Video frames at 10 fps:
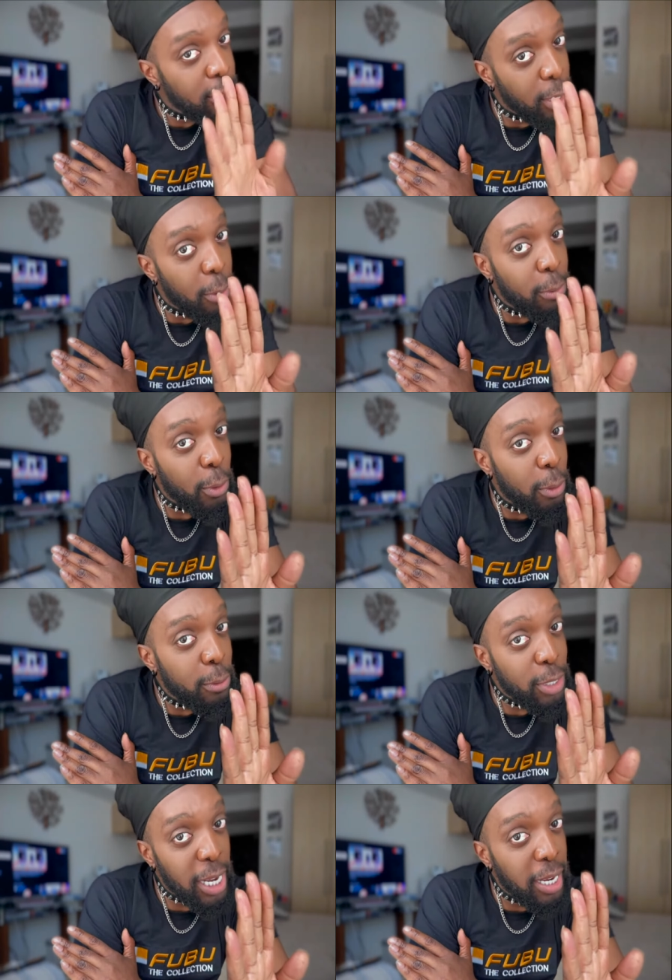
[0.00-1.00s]
don't throw
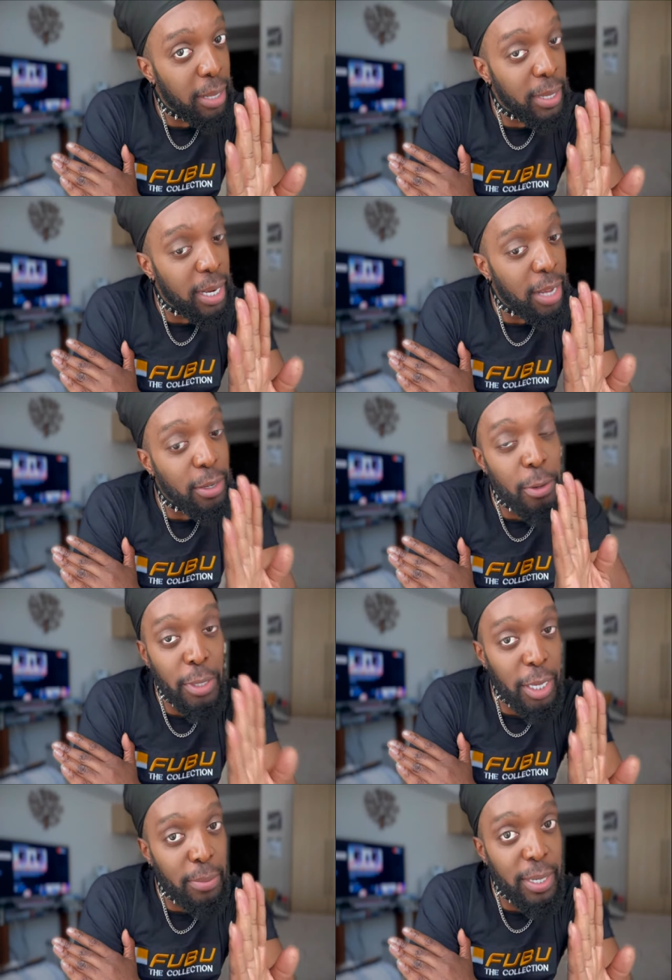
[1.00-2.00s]
shade at me now. Don't
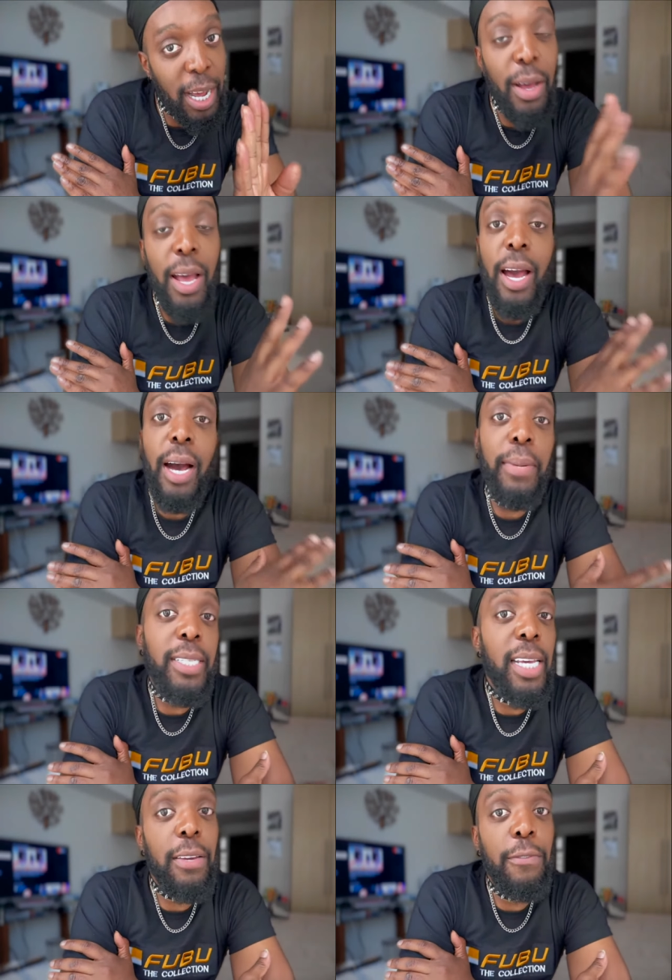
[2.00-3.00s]
kill me now. I'm not
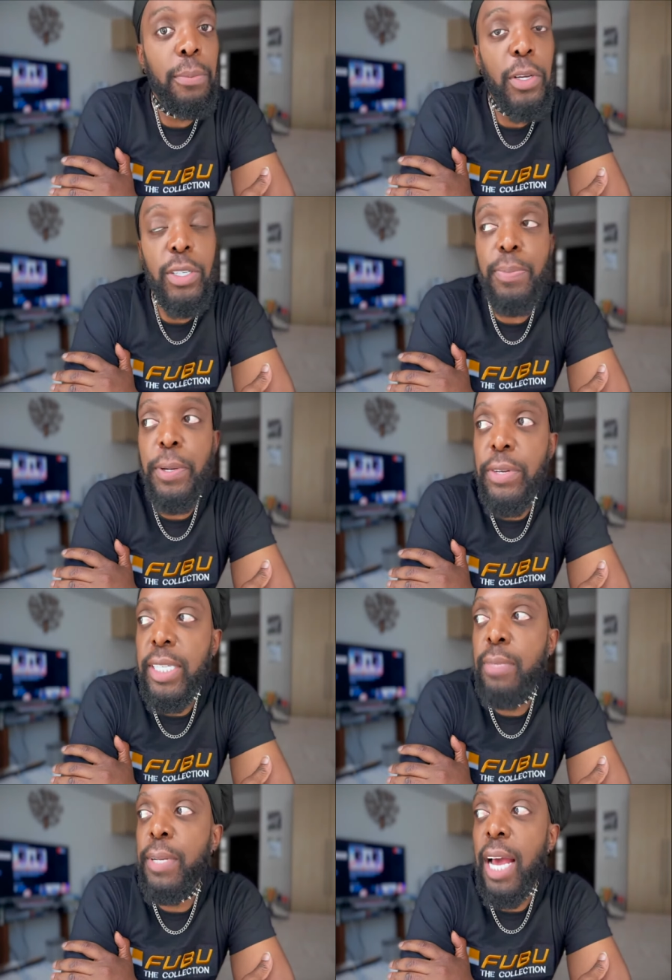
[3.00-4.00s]
taking from your
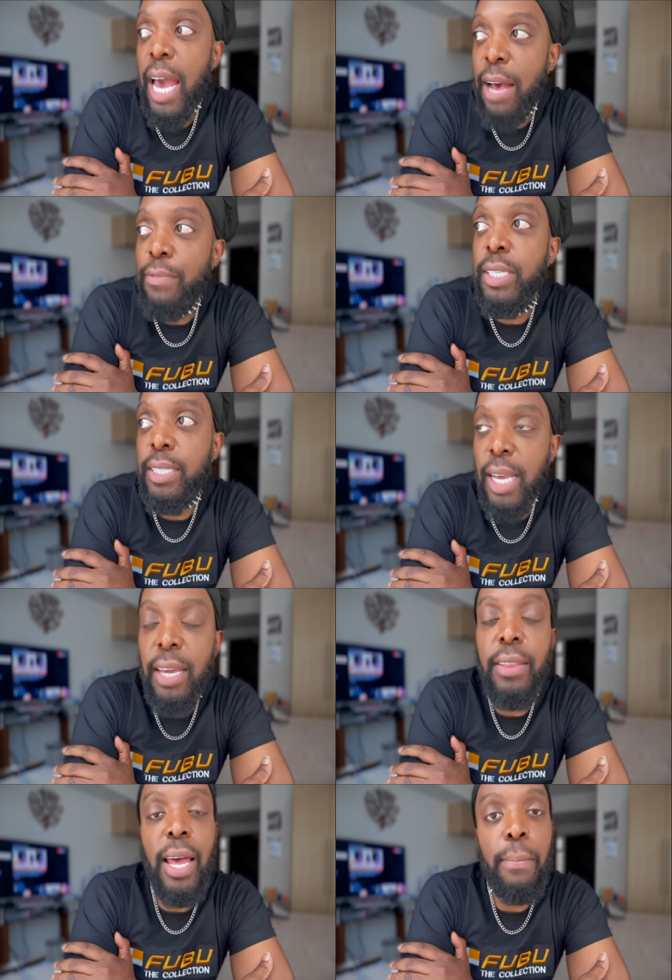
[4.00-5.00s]
experience, but I have to
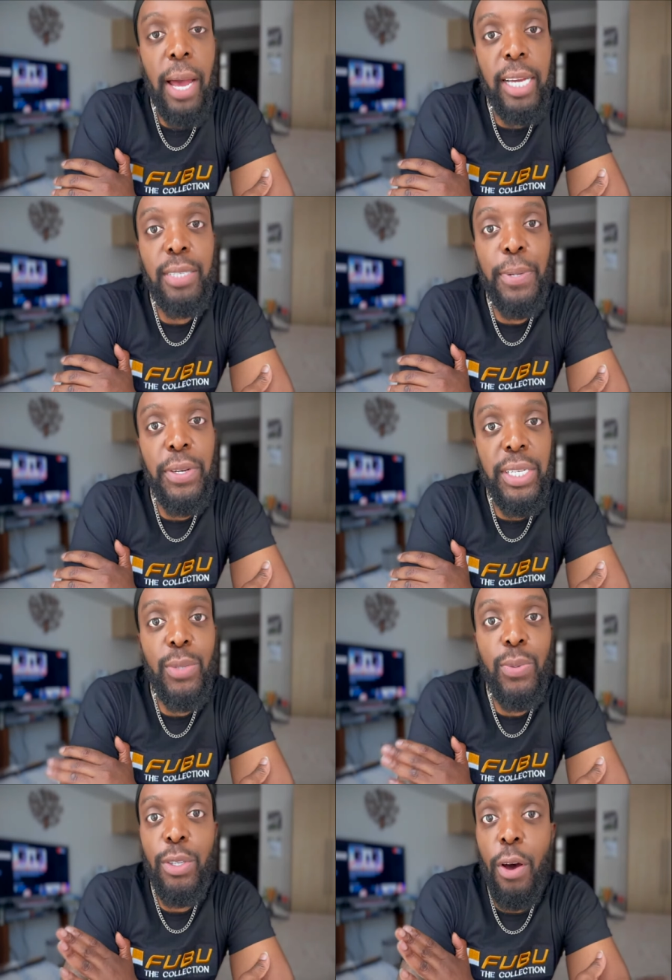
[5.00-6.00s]
say that my
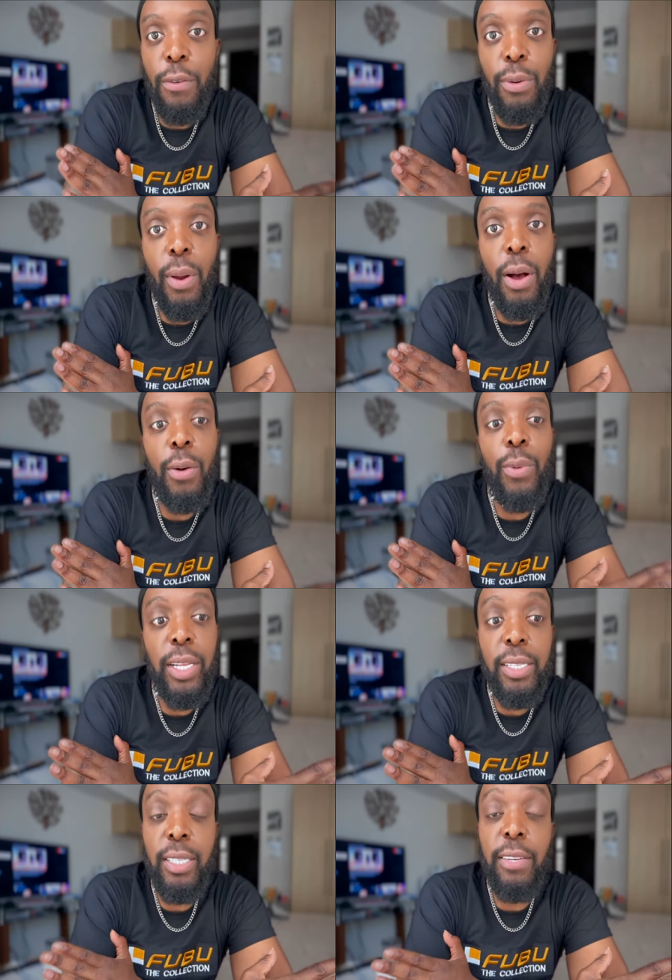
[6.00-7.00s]
experience was overall
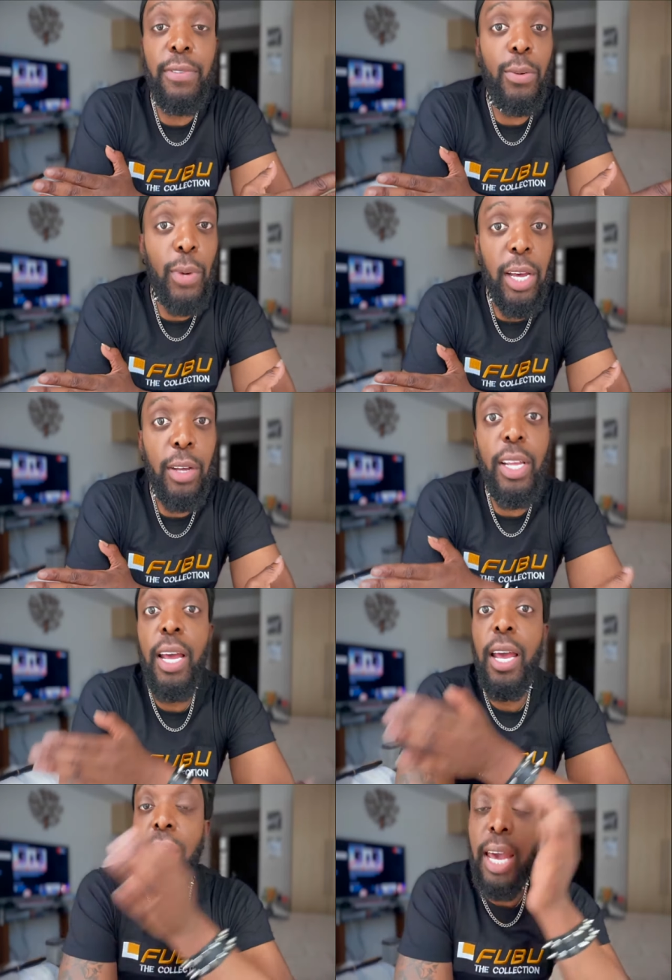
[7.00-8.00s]
relatively well.
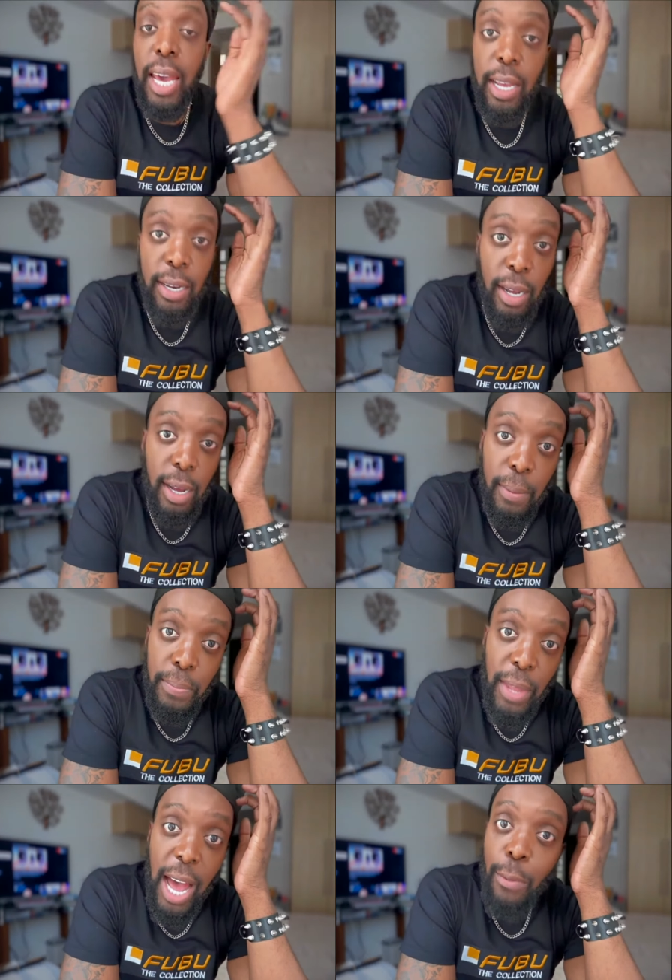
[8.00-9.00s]
And
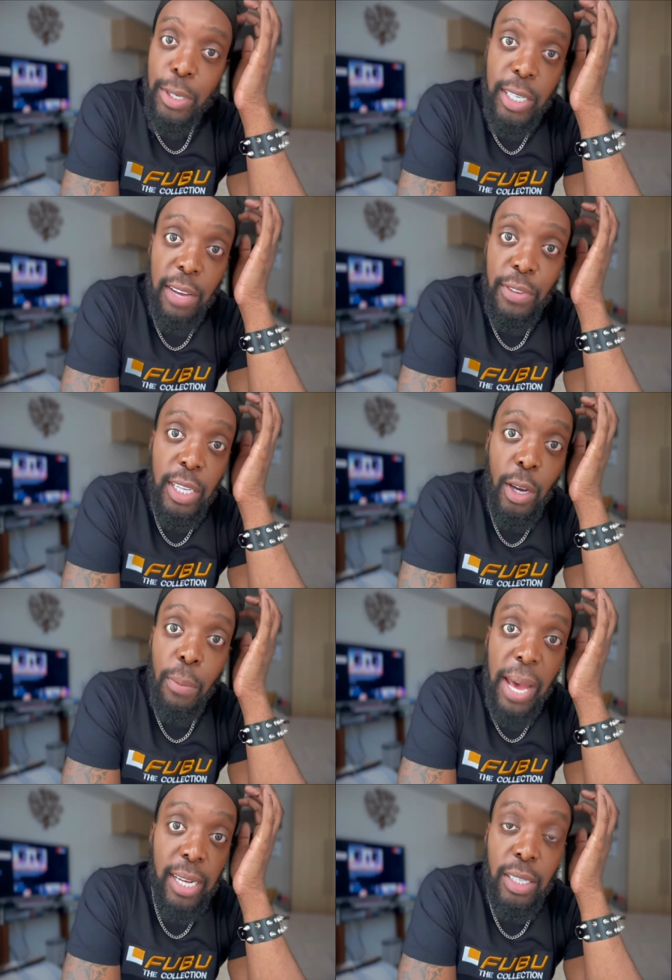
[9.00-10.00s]
um, I would definitely go
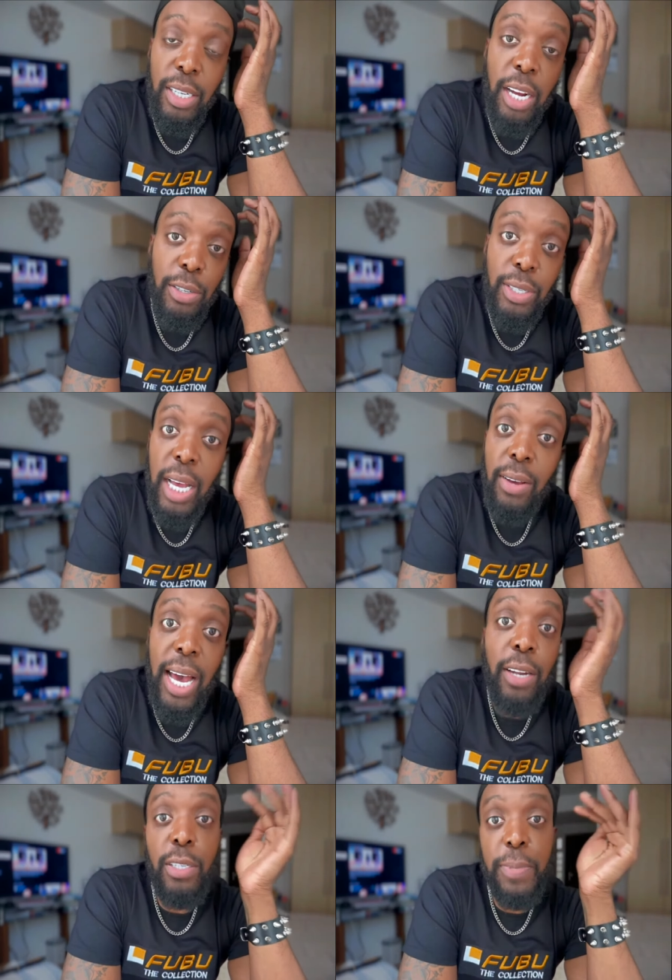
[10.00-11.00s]
back to Dr.
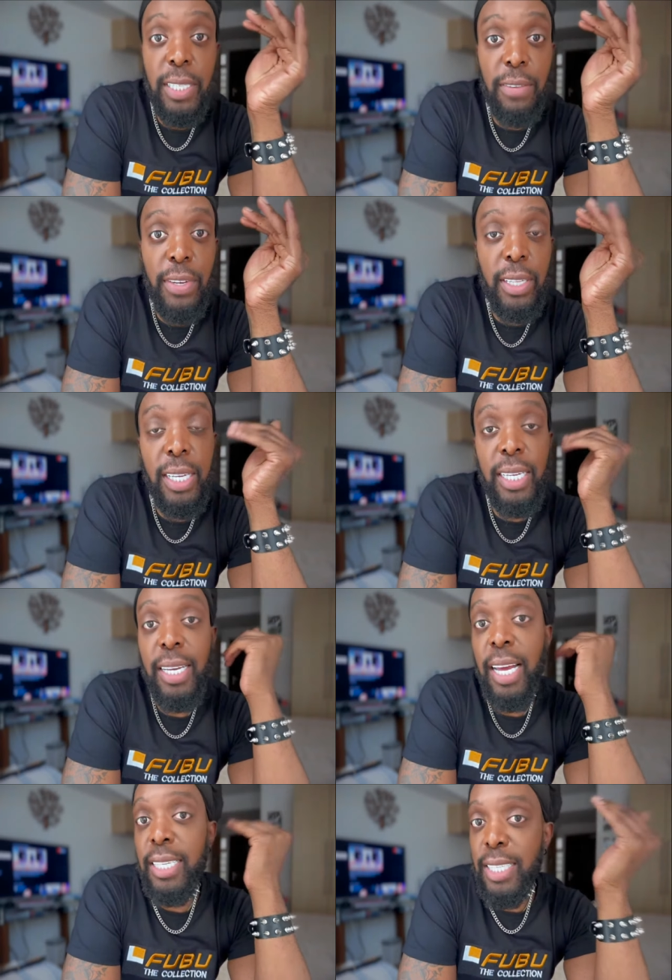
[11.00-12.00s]
Salgado specifically.
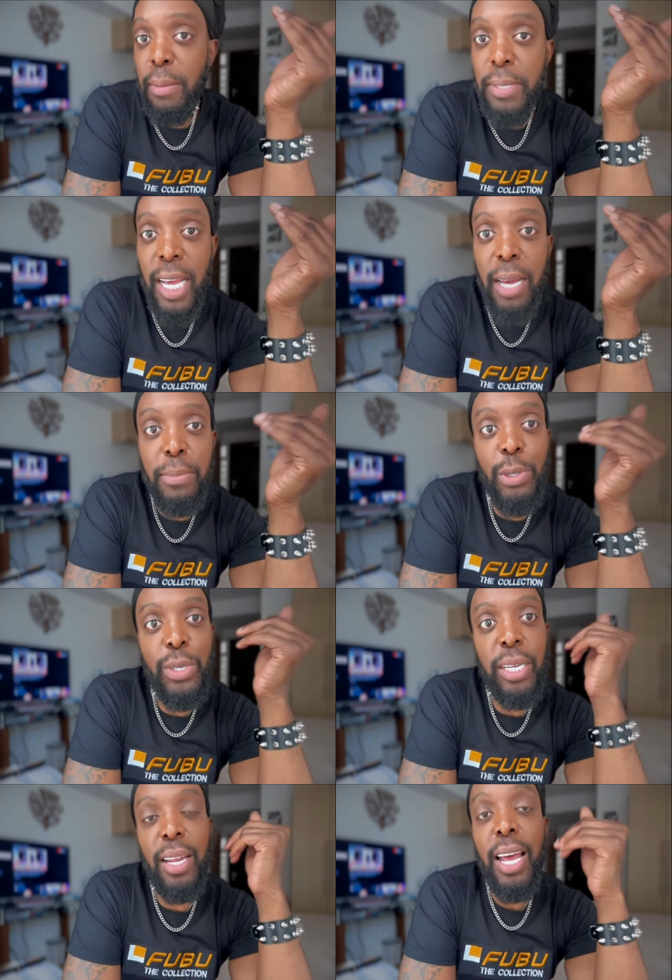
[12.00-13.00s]
And sometimes you
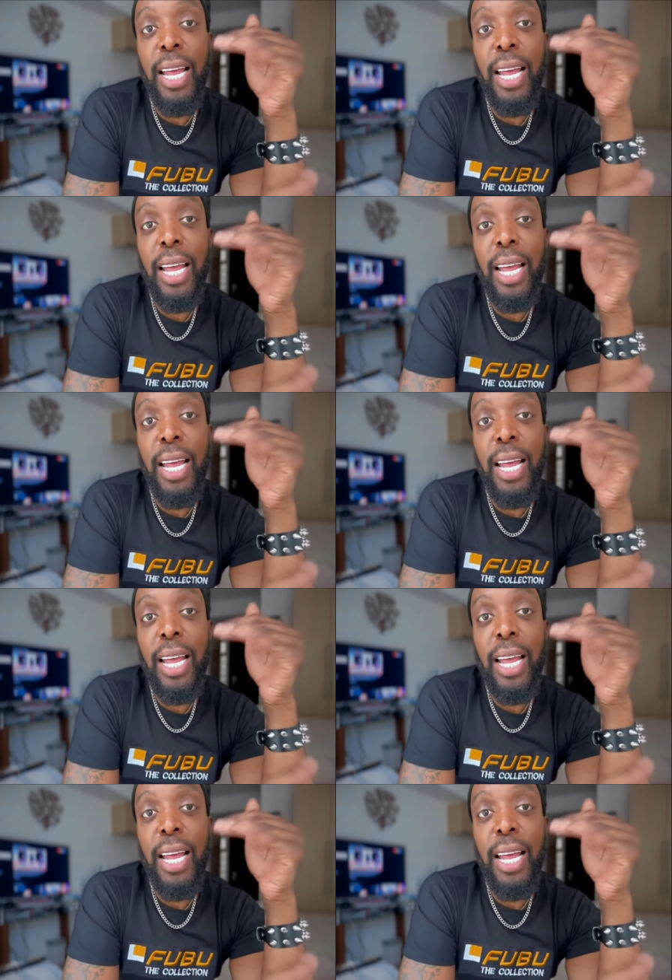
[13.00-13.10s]
can,